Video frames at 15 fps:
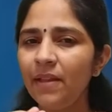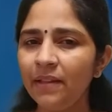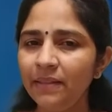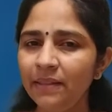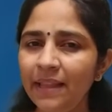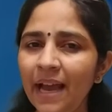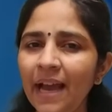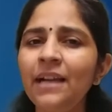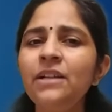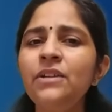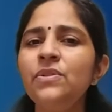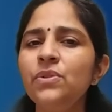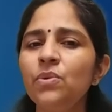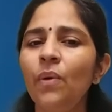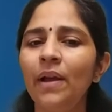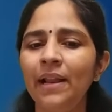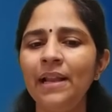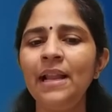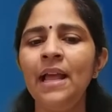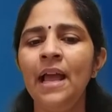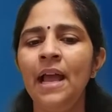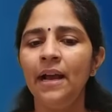that soil
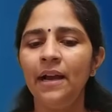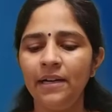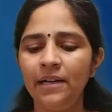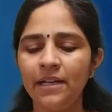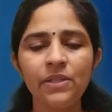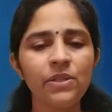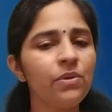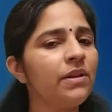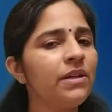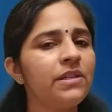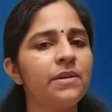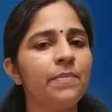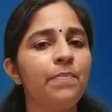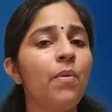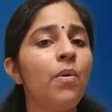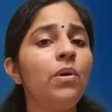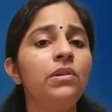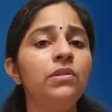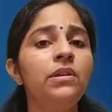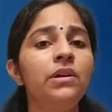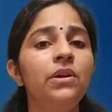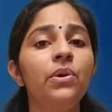does not
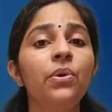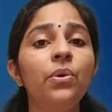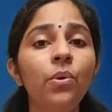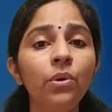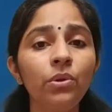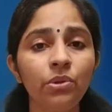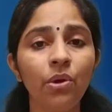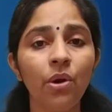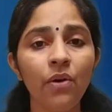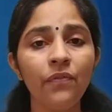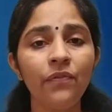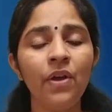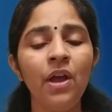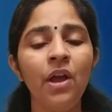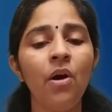support the growth of,